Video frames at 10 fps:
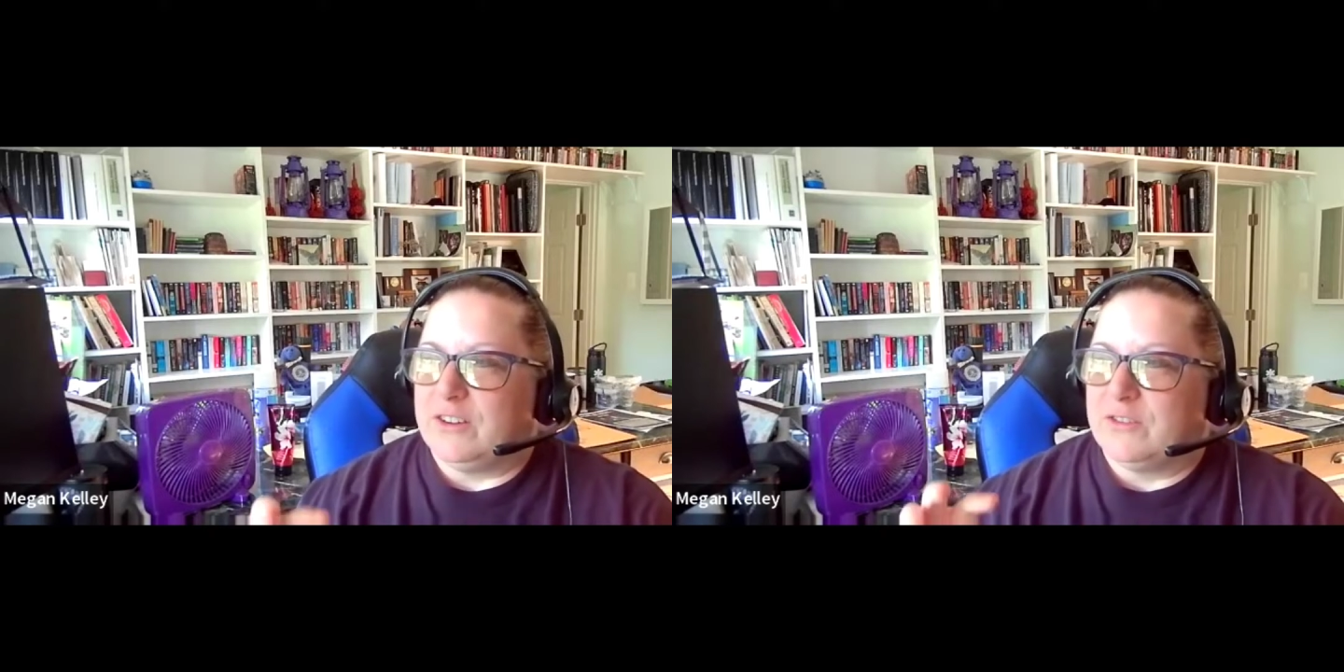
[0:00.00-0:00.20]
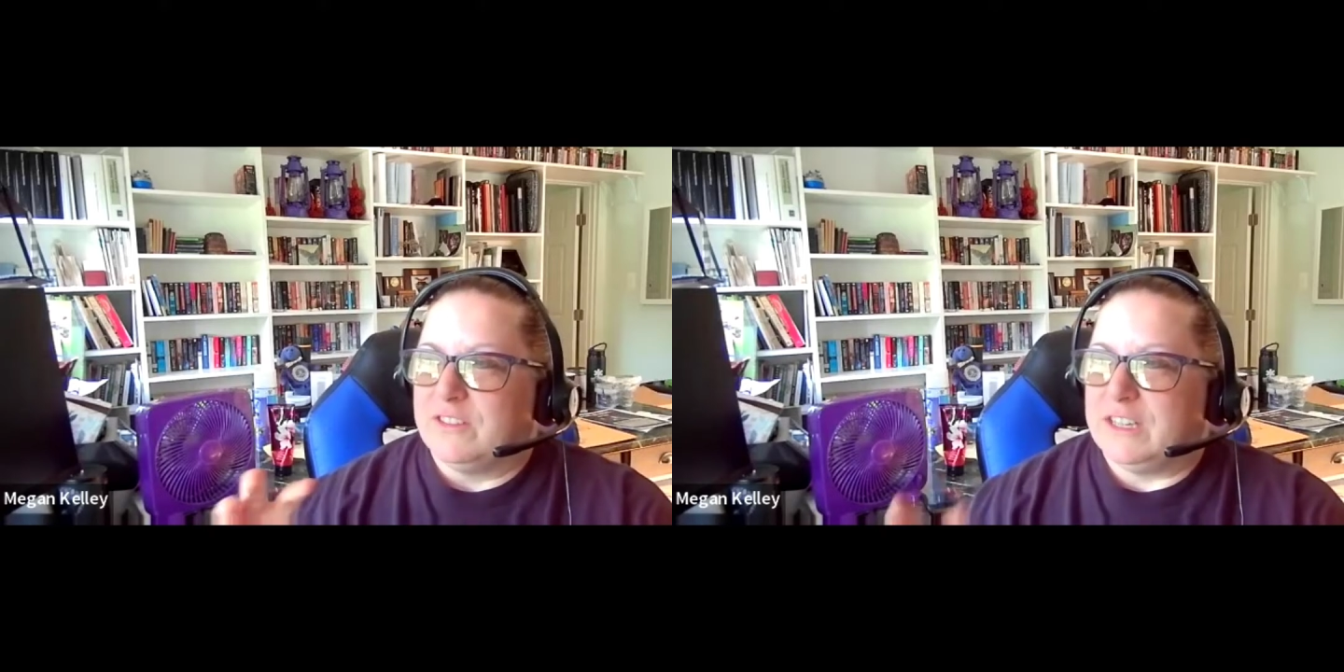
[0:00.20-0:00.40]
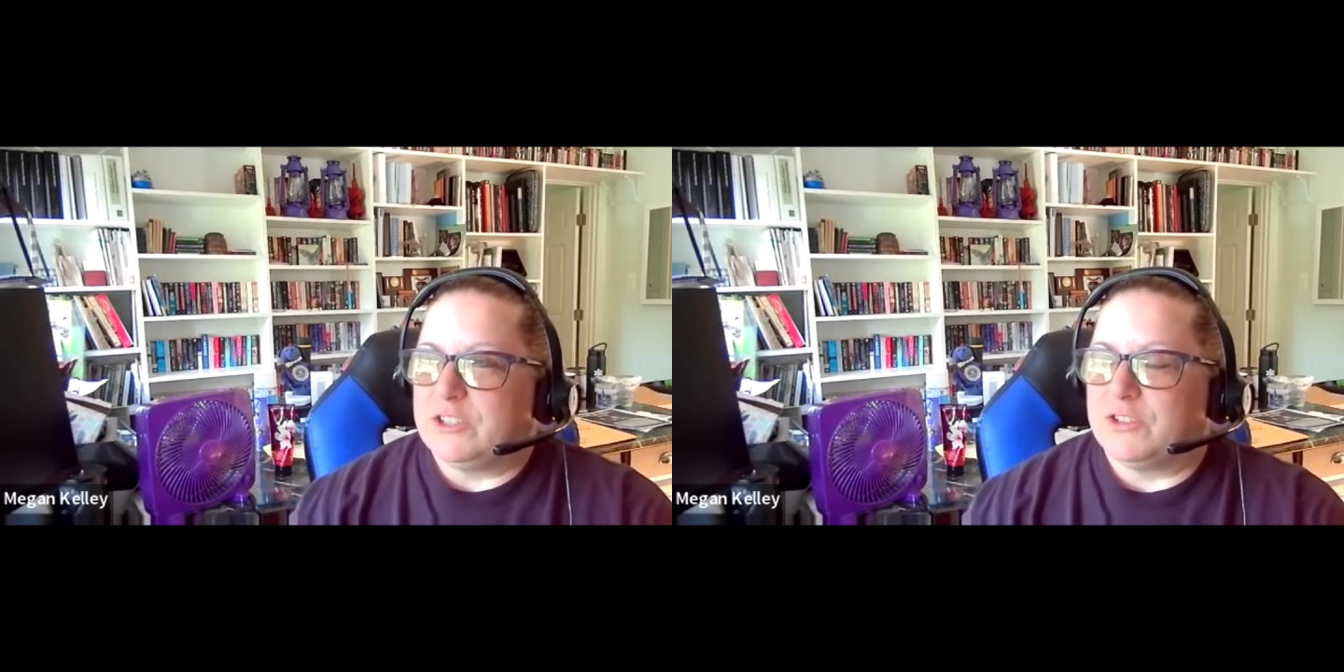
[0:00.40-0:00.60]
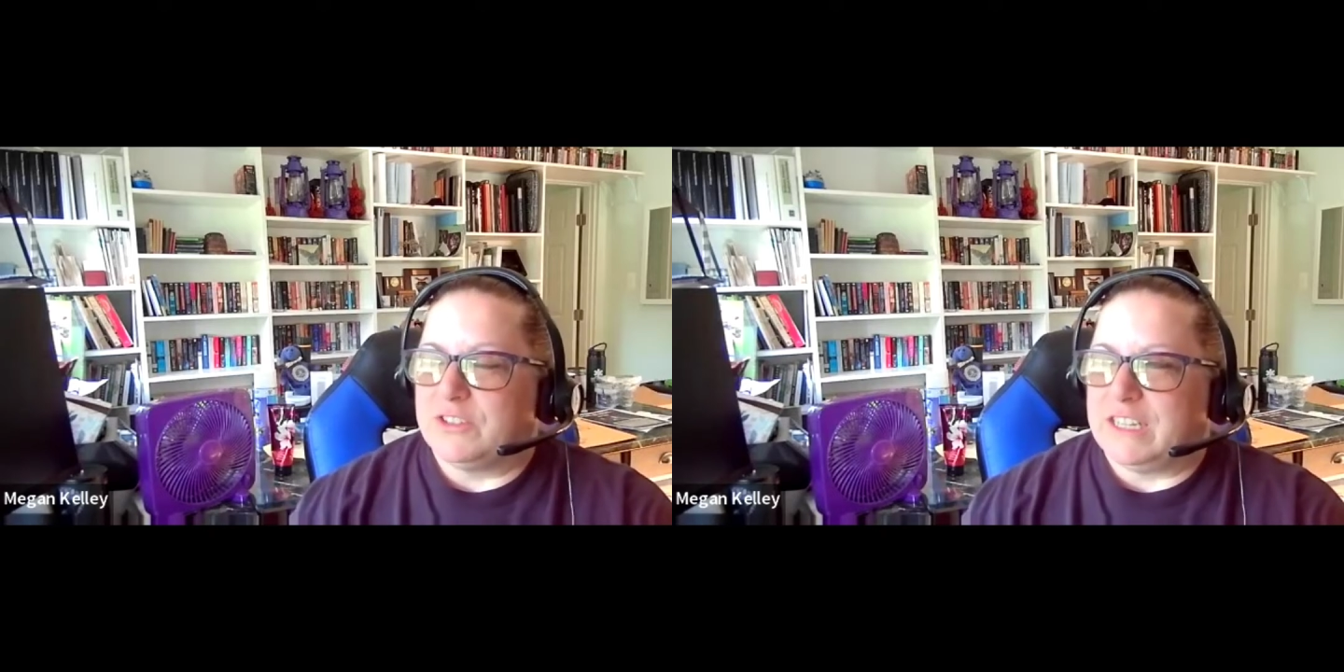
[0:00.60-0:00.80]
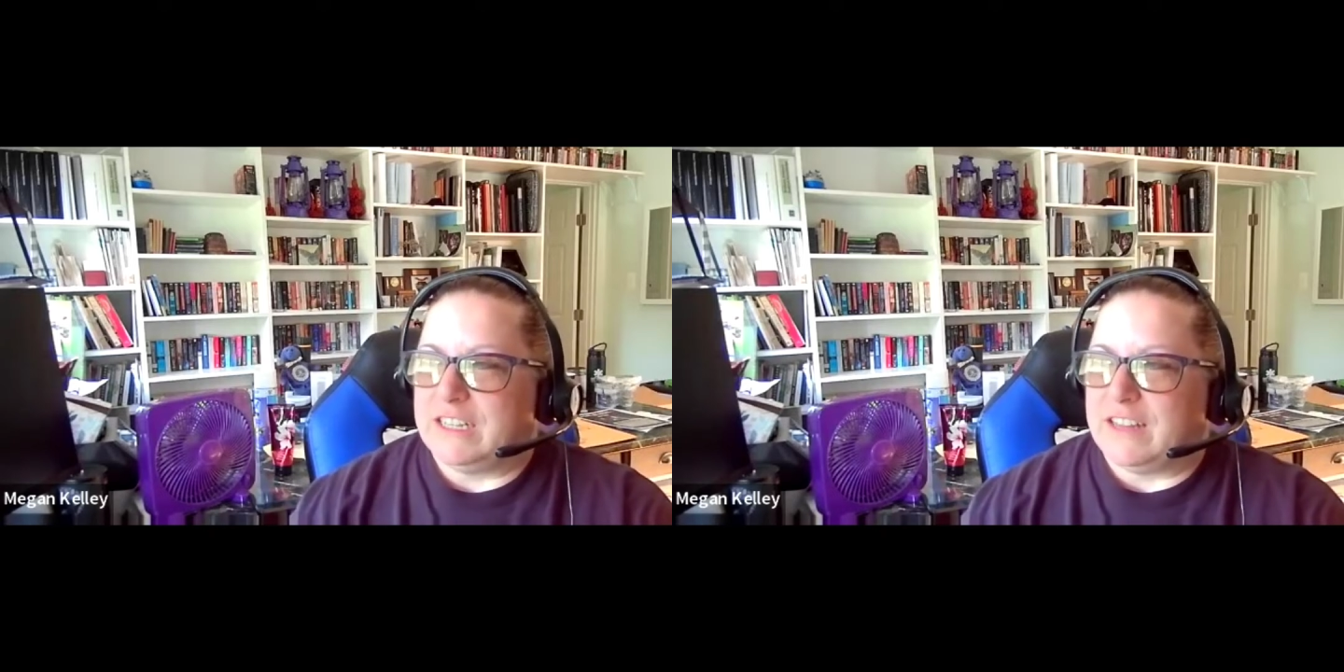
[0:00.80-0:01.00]

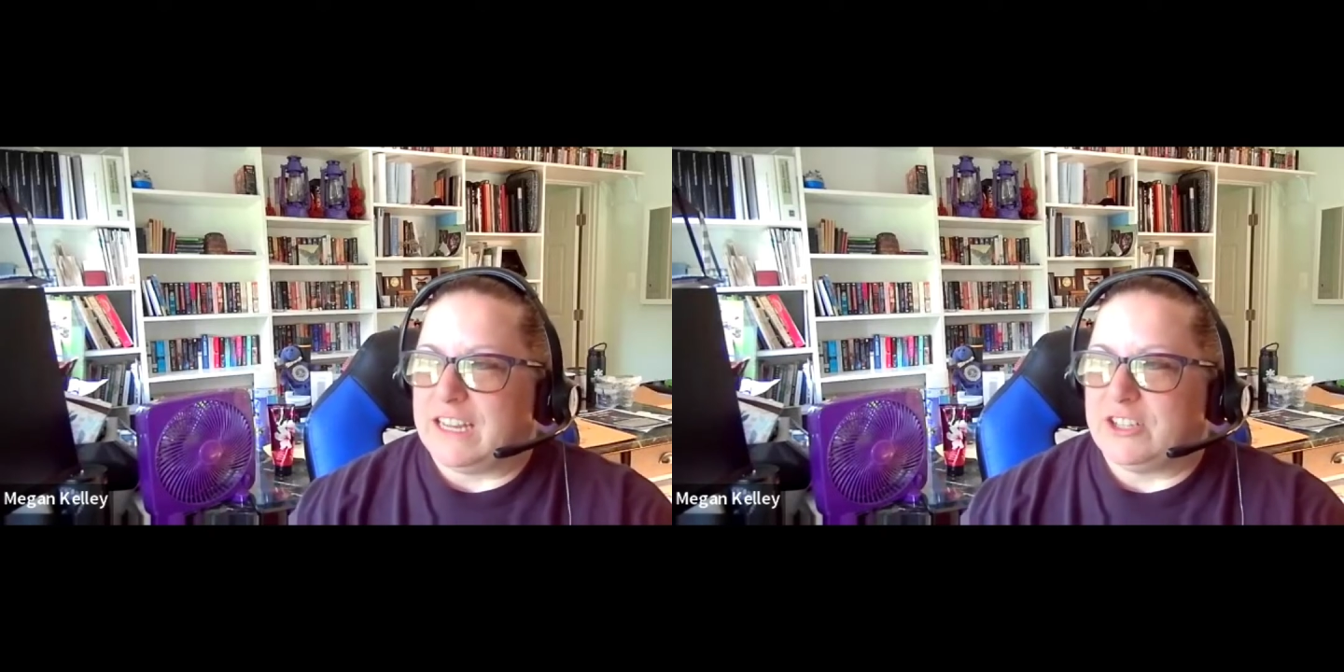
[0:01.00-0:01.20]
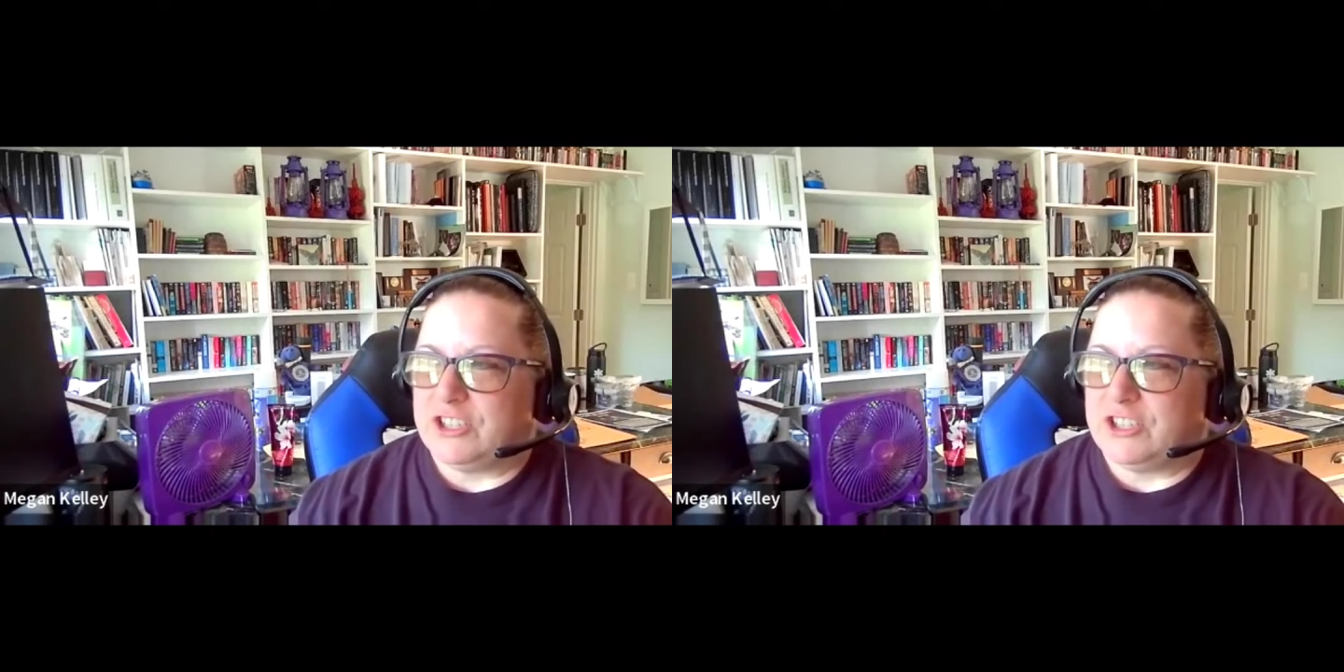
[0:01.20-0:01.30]
literally like